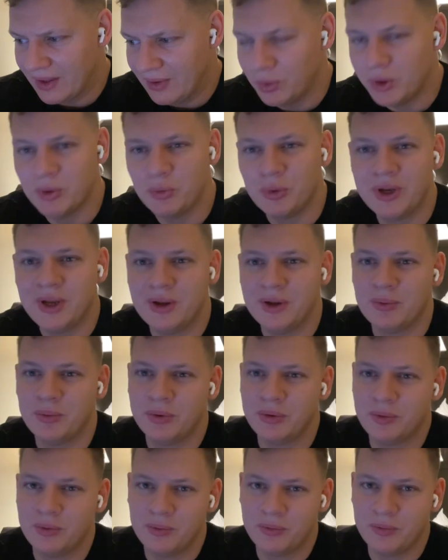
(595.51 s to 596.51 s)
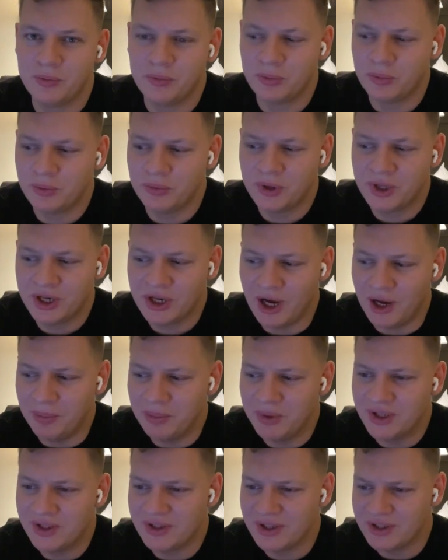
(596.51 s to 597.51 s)
but what, what the
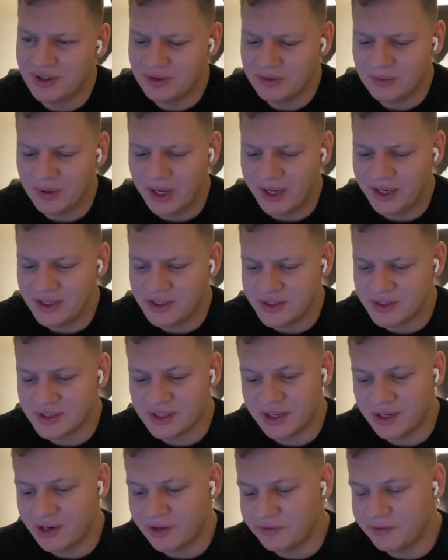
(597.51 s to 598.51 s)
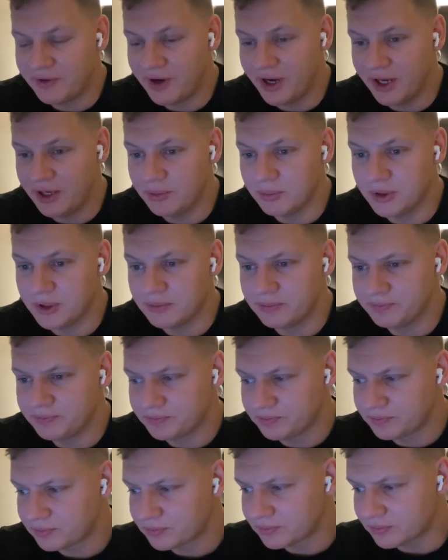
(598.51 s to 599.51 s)
comment that I just cannot find, but
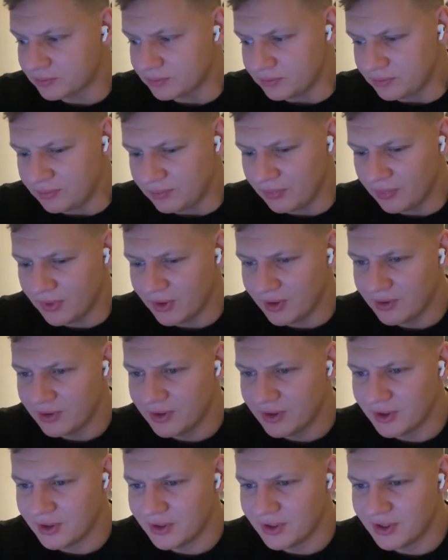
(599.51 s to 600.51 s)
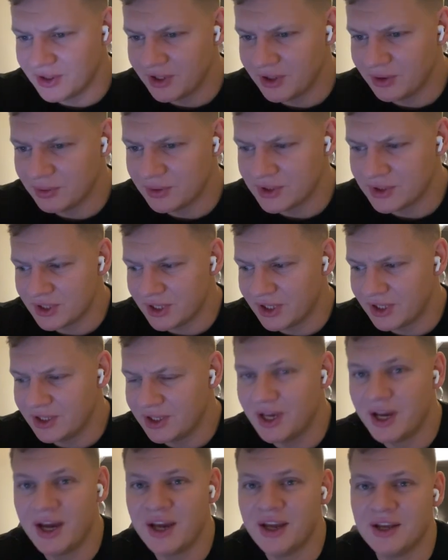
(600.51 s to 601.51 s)
the the thing like,
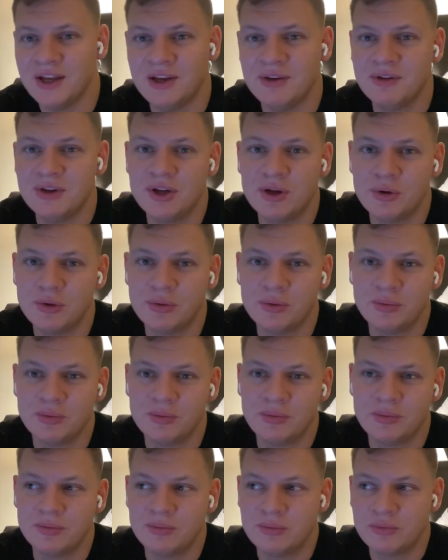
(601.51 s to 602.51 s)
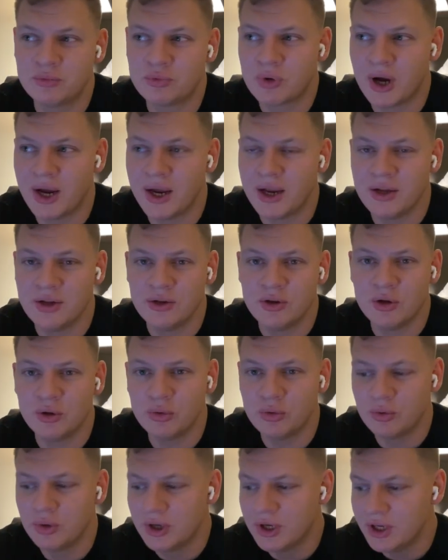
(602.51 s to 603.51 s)
yeah, even though Ryan
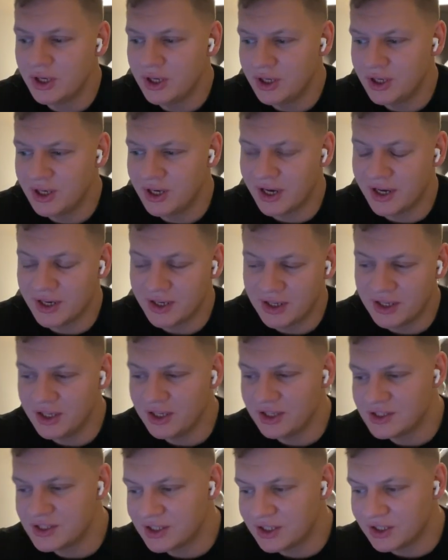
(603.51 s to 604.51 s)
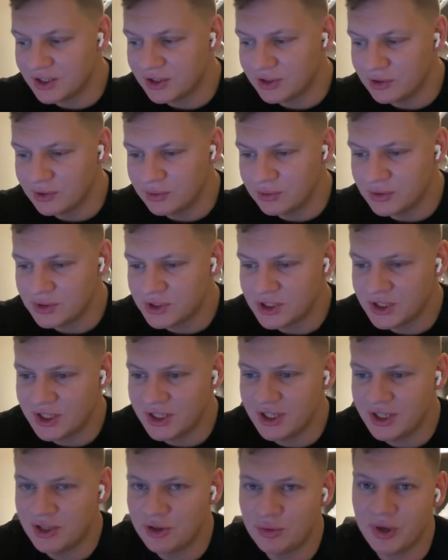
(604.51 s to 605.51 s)
knew kind of he's gonna lose,
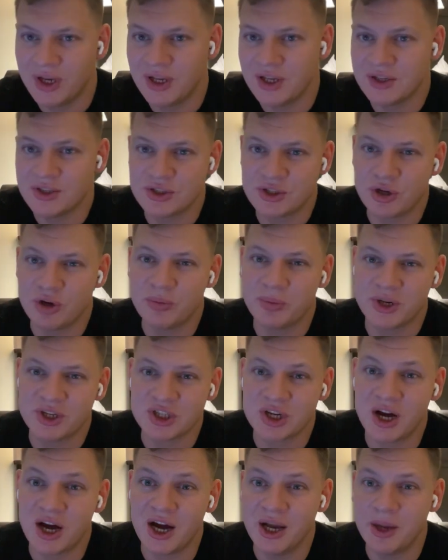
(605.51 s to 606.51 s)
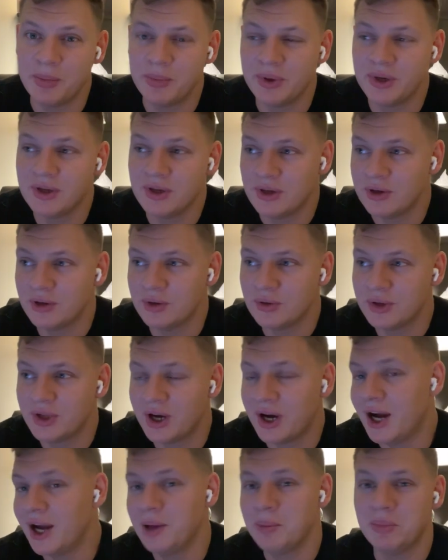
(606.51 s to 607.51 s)
he created so much hype, and you know the
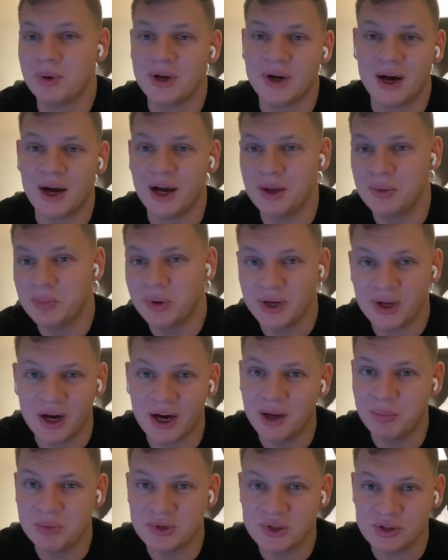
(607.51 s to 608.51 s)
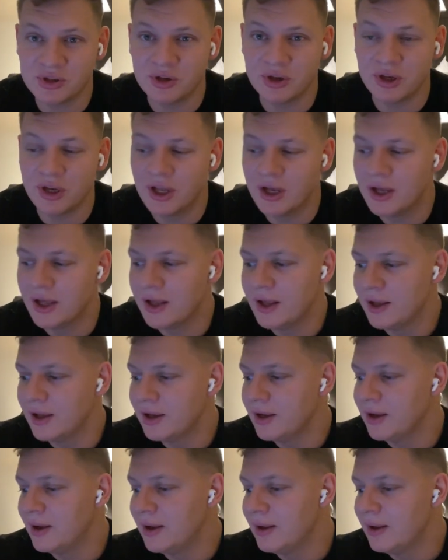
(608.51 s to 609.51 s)
hype and hype and hype is good,
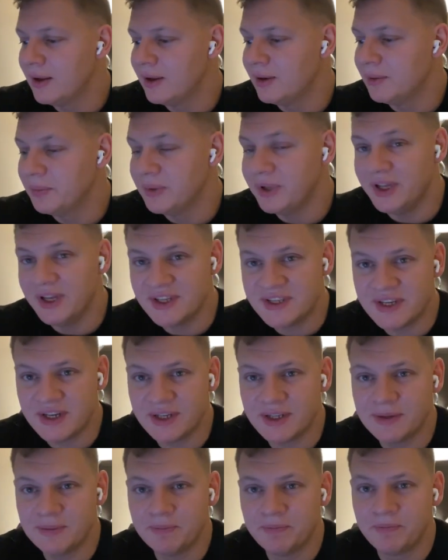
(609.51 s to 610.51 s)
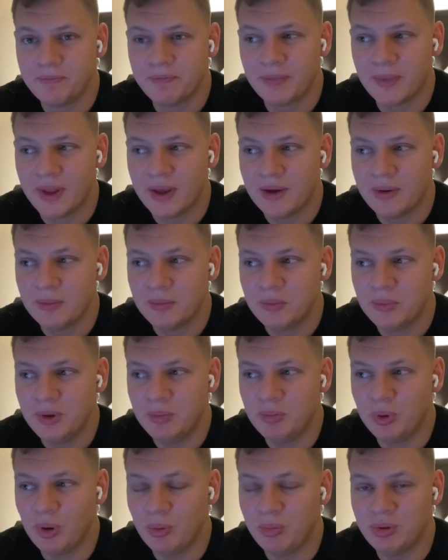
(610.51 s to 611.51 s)
but is it?
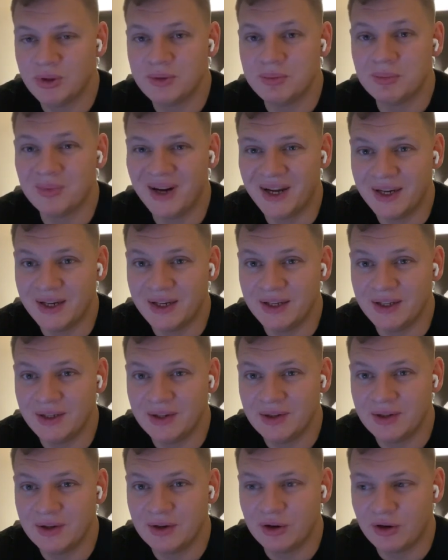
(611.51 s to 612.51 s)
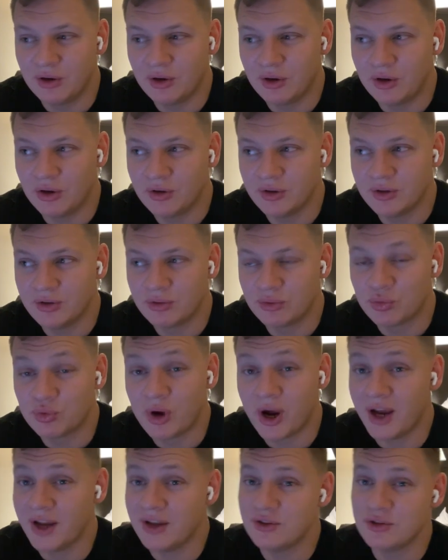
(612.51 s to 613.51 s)
People put money on
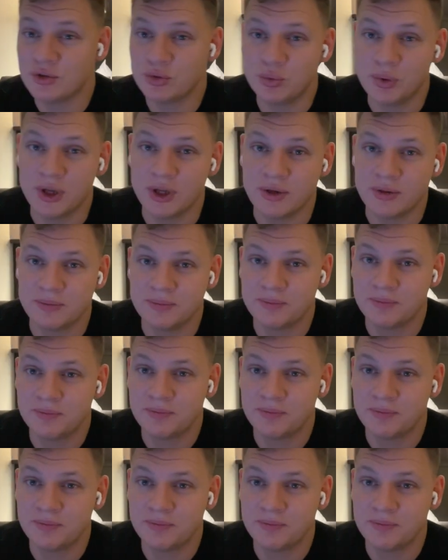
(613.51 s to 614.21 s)
Ryan to win.